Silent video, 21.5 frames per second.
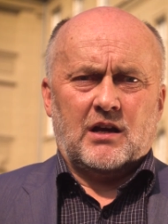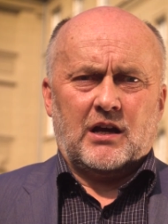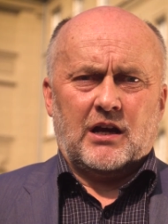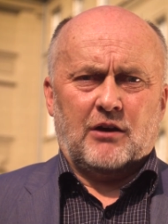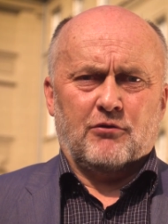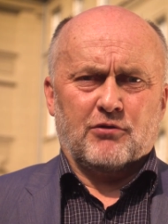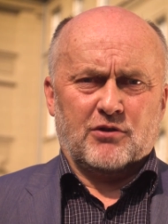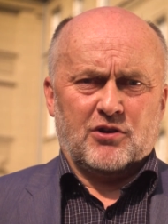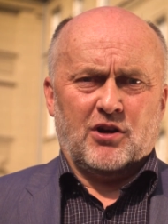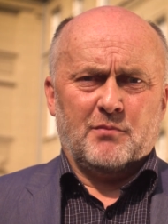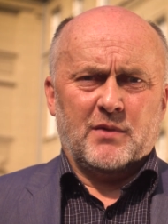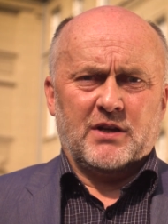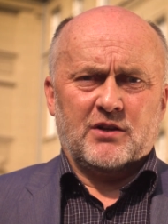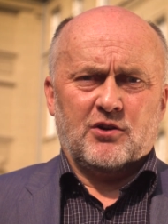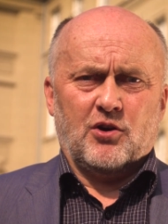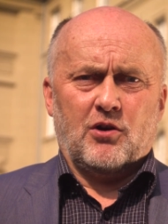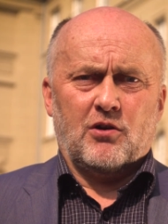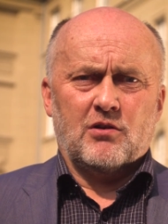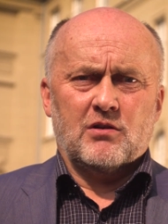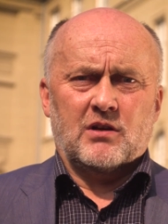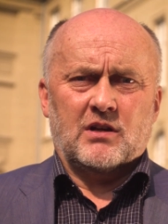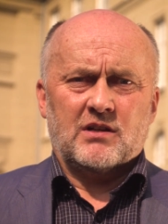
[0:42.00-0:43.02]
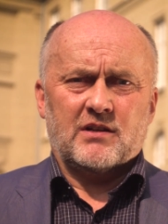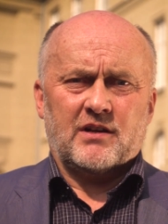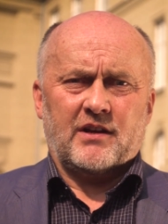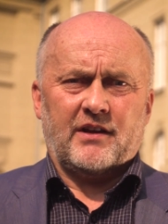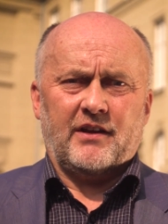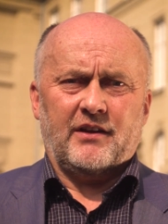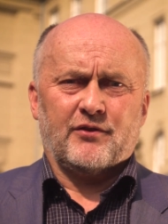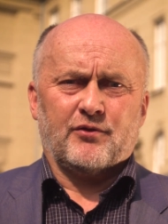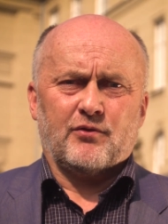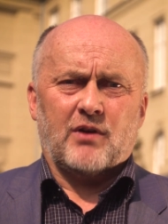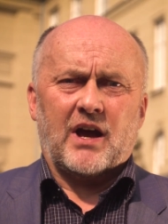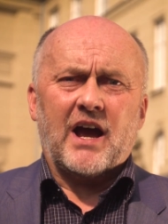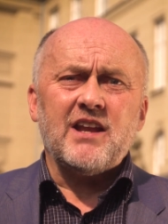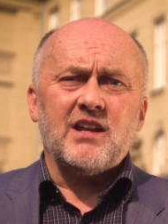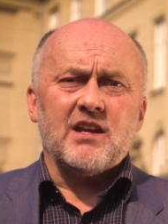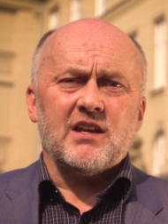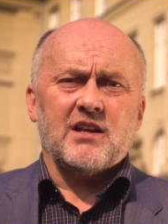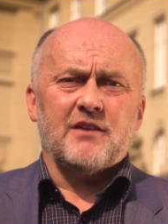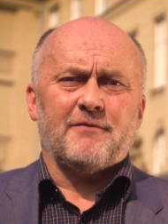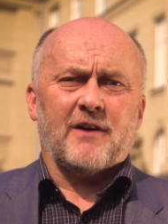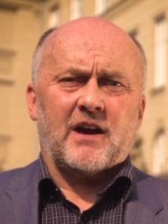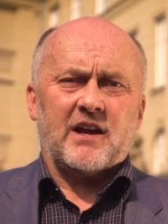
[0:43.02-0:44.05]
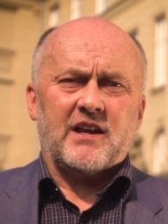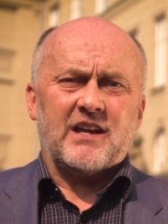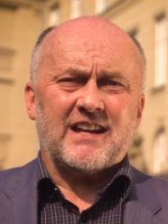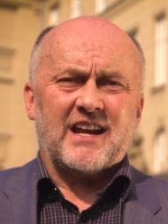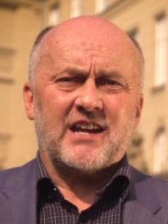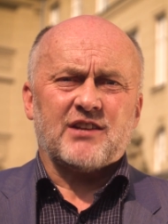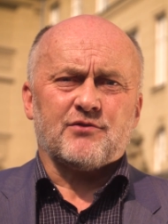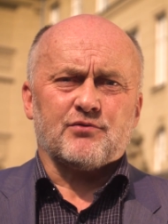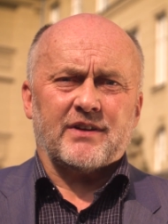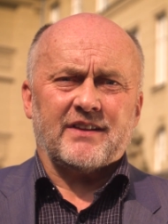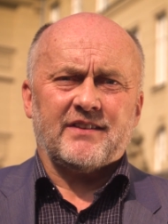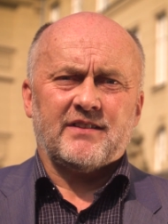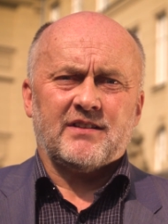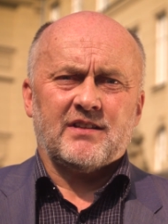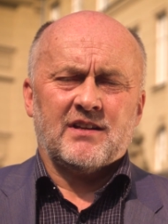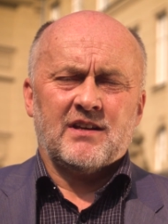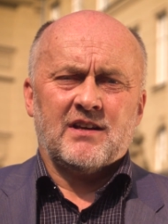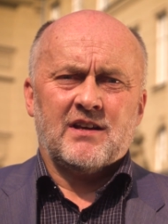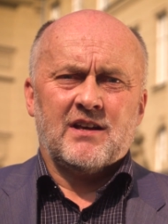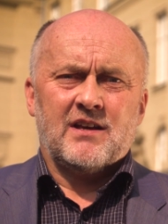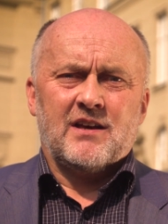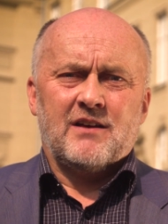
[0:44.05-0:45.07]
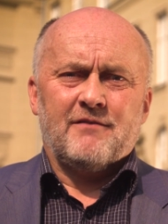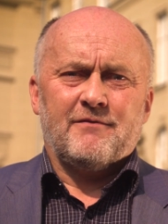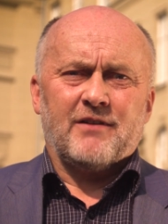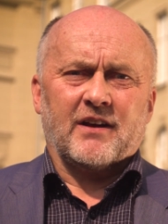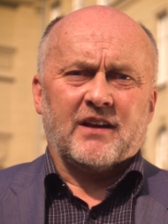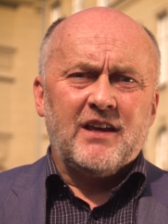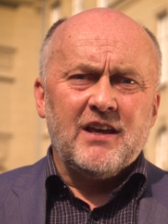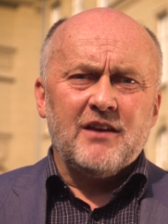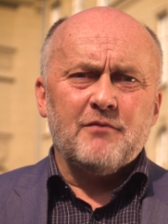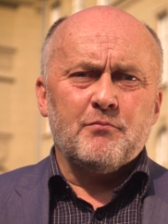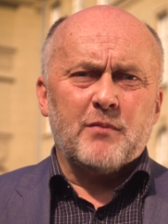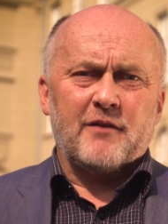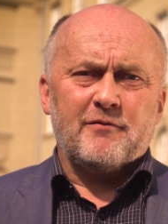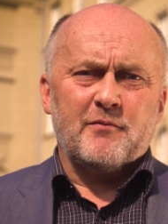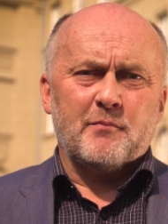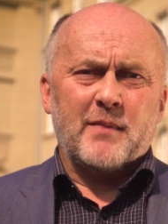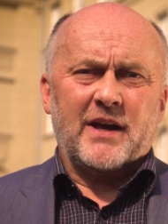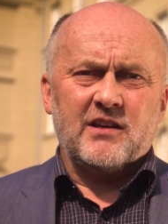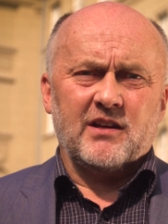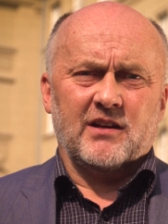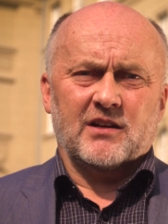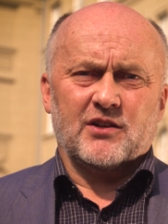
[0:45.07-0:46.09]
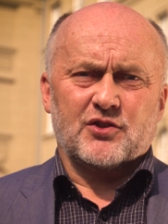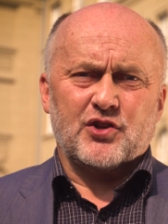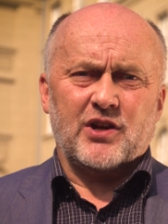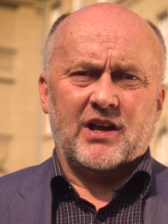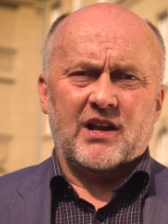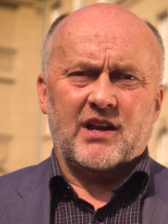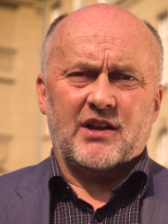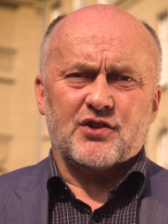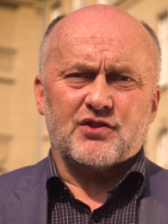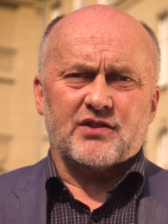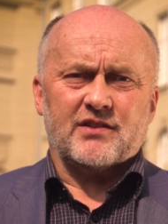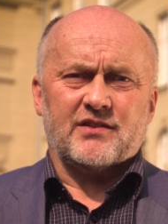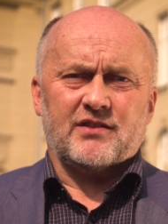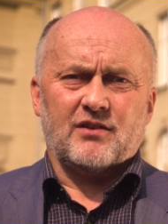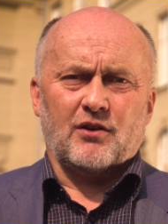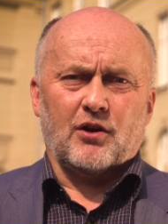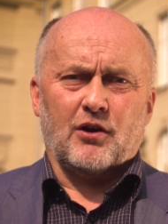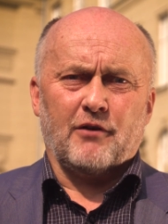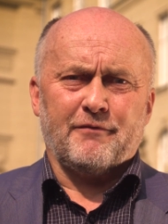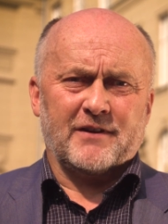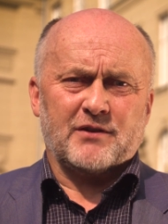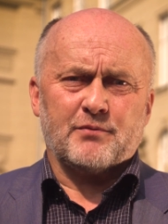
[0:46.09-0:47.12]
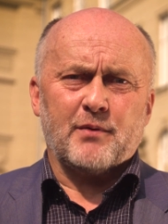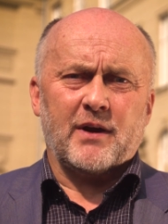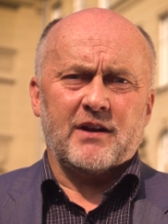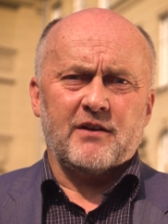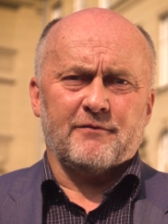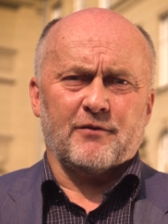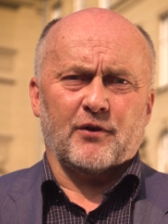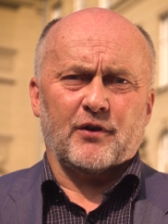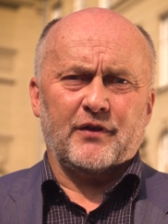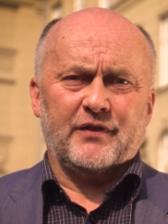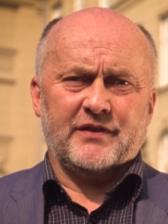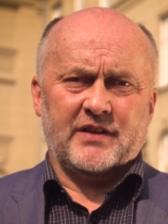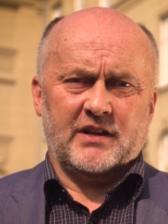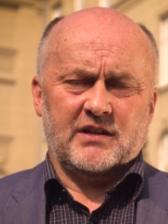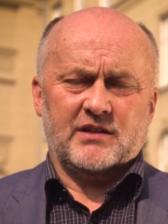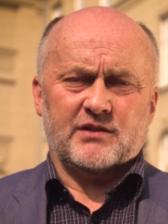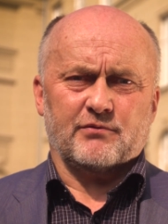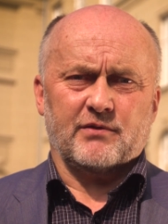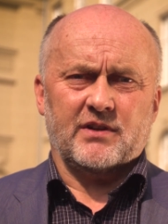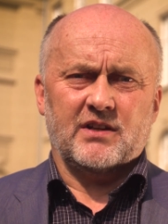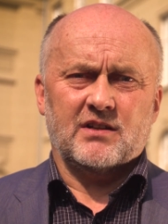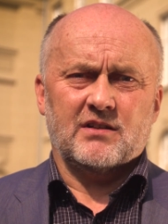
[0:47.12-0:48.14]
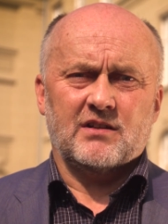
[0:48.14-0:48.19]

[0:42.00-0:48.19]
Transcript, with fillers: Our common goal is to identify and address the key mathematical challenges of the 21st century,